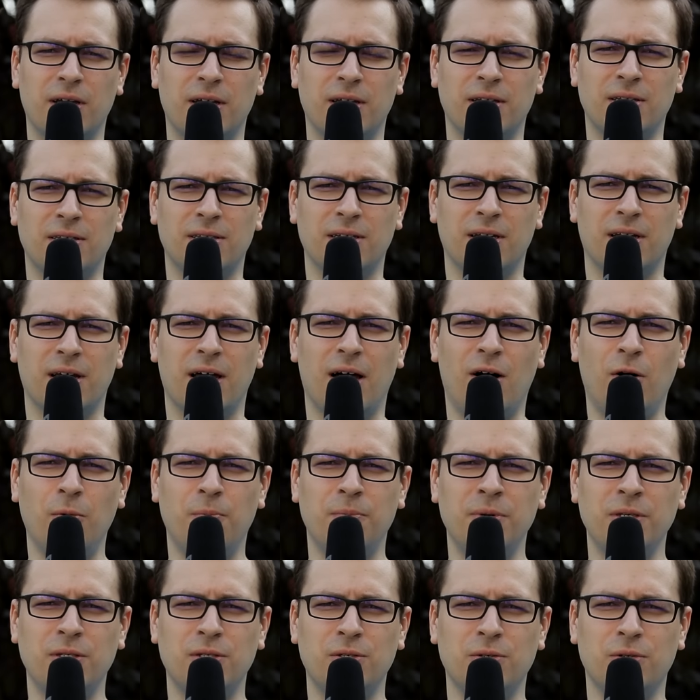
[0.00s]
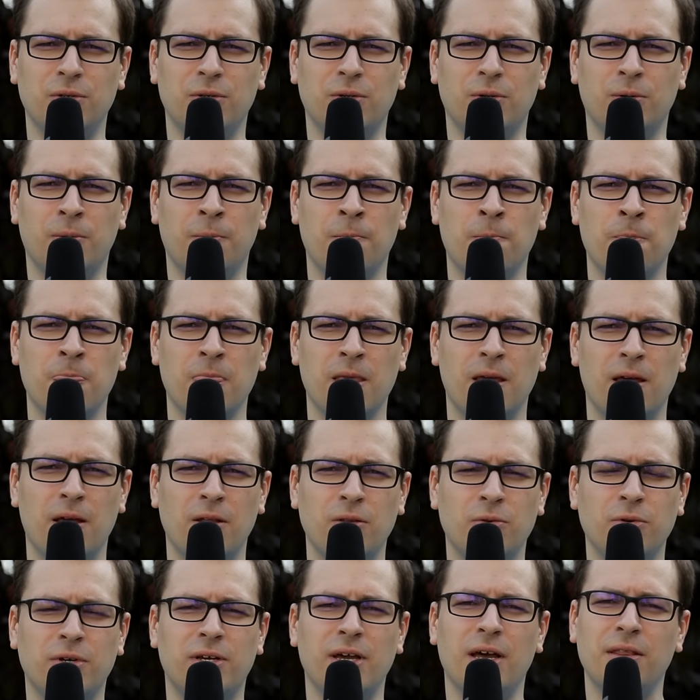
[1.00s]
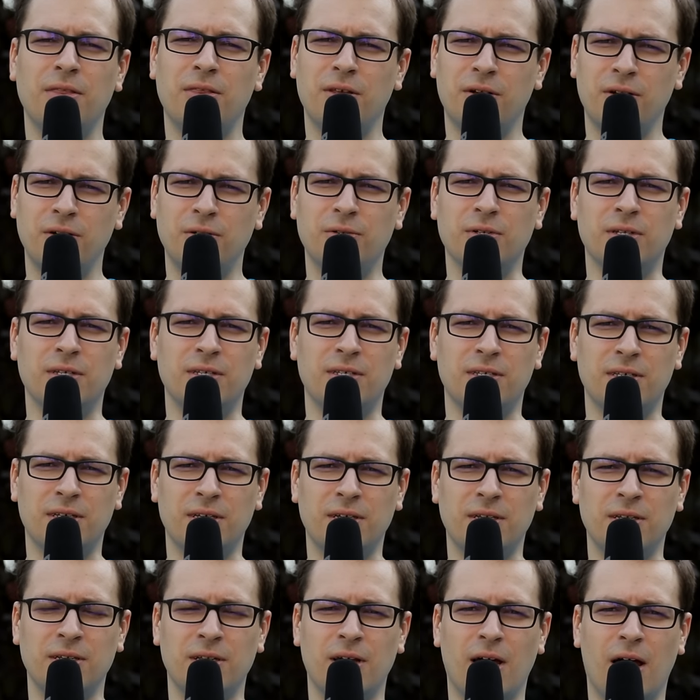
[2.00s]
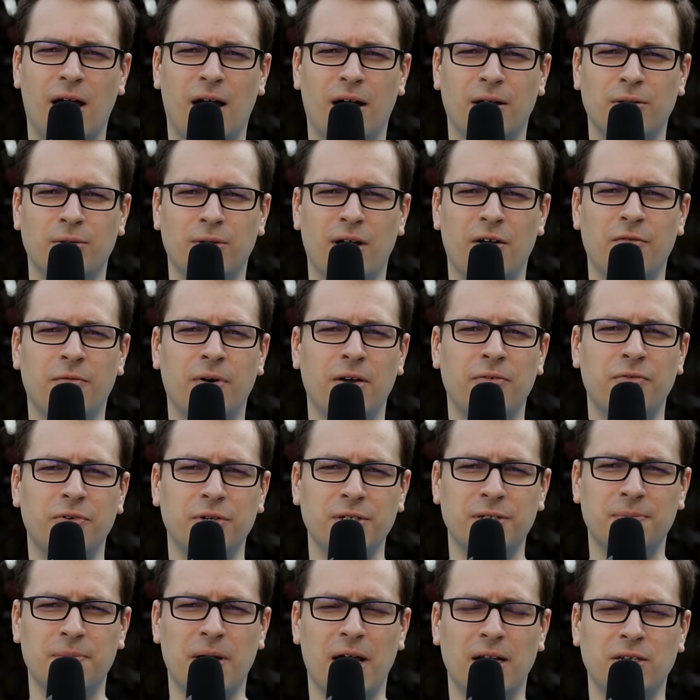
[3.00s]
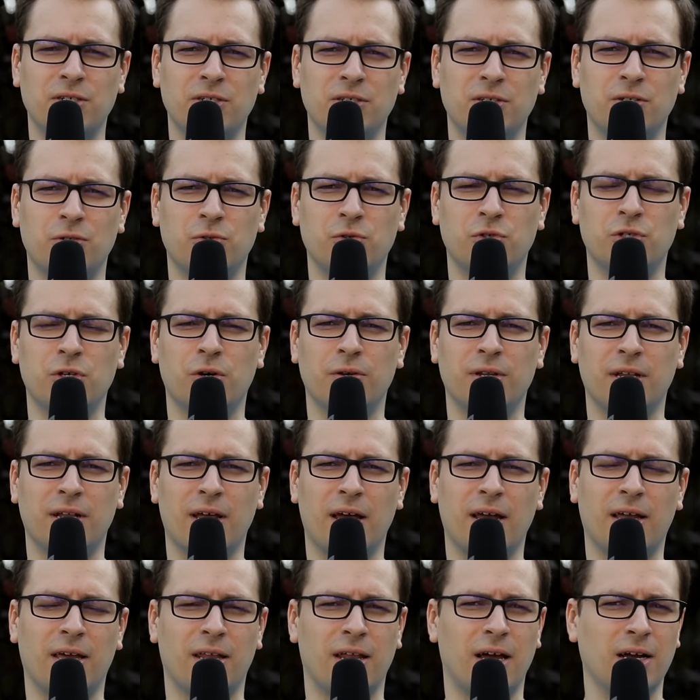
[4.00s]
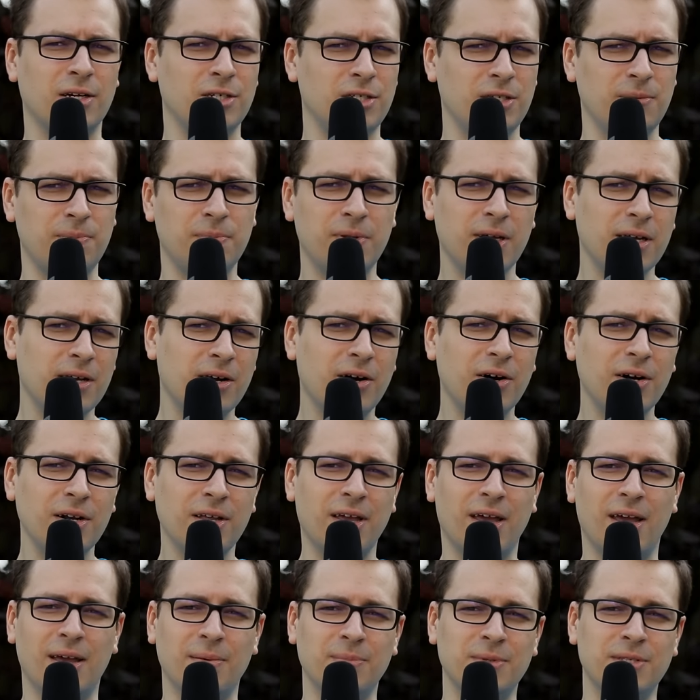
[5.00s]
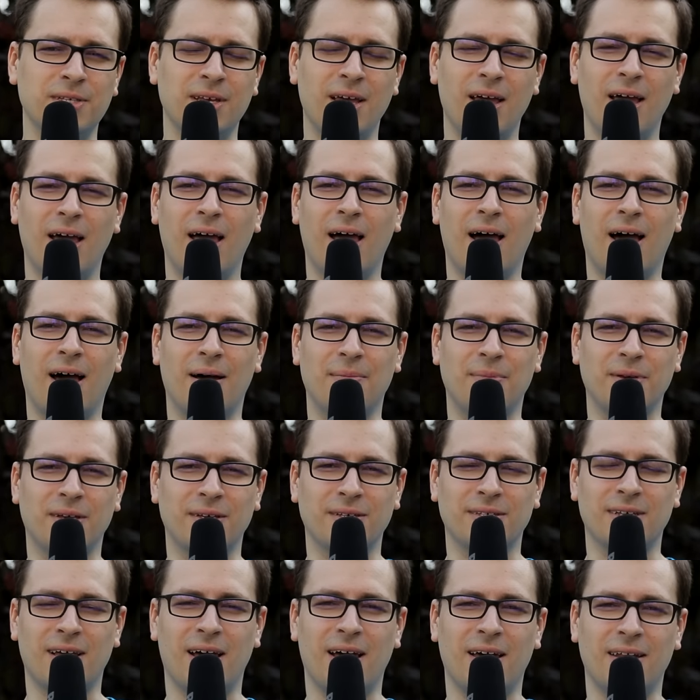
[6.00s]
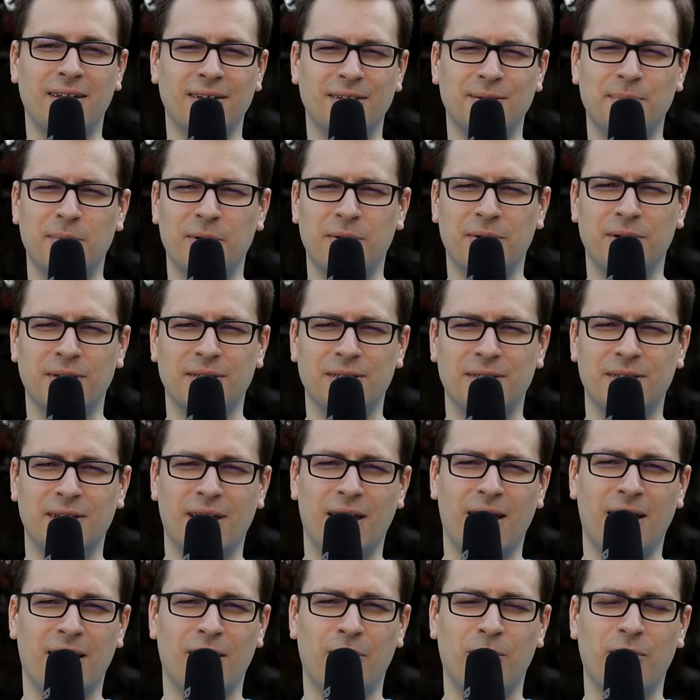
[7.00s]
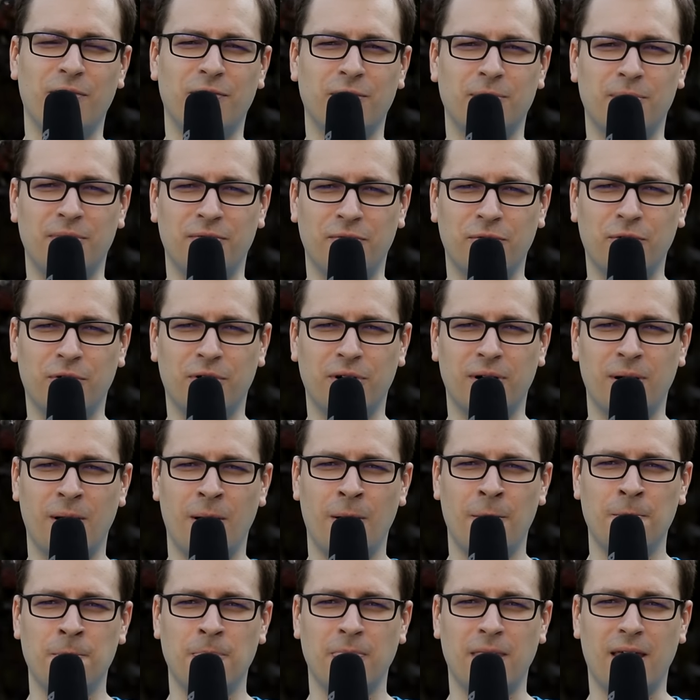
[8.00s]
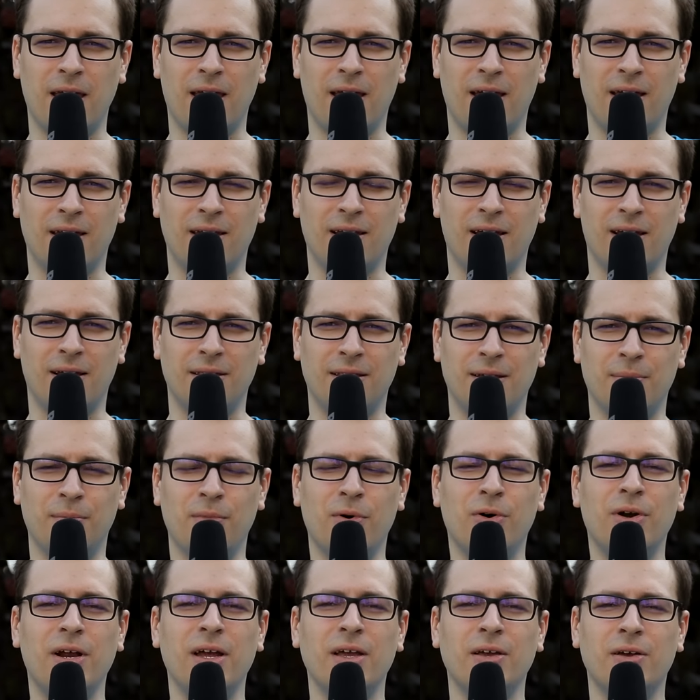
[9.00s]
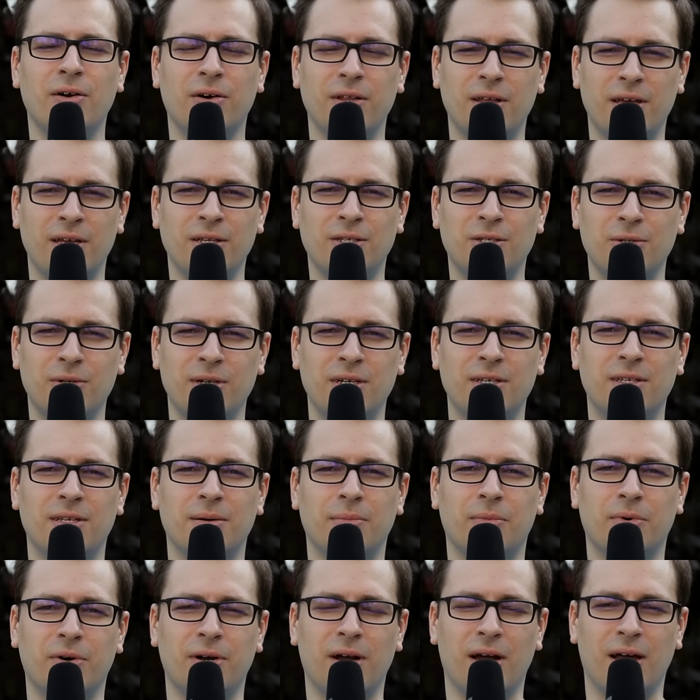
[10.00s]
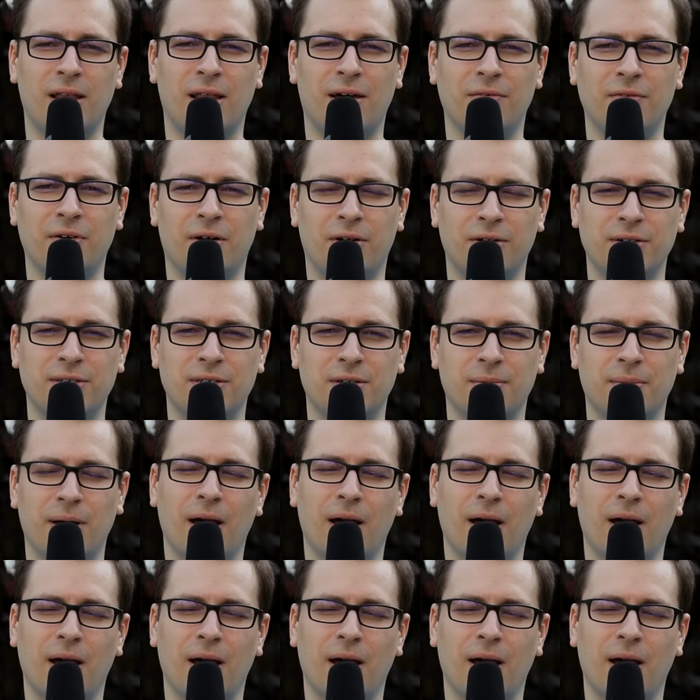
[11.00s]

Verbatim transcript: It helped me to get there to the scene, to have my first matches, to show that I can actually play card games, because I had experience with it before. And the more I got into it, the more I loved Hearthstone.